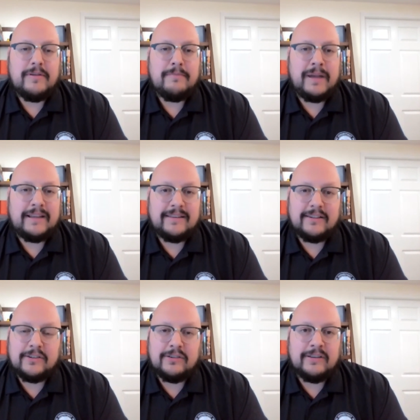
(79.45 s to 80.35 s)

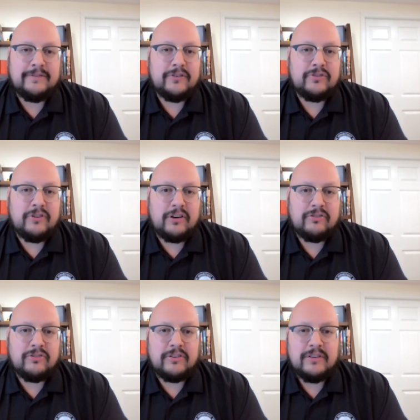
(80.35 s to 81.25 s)
bicycle
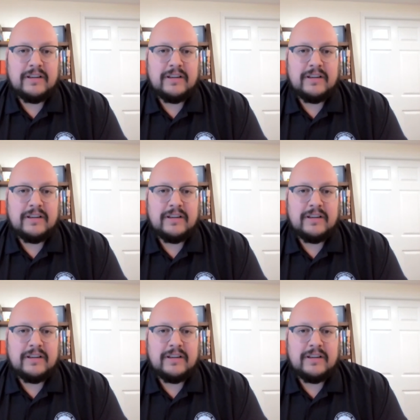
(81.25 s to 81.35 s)
infrastructure.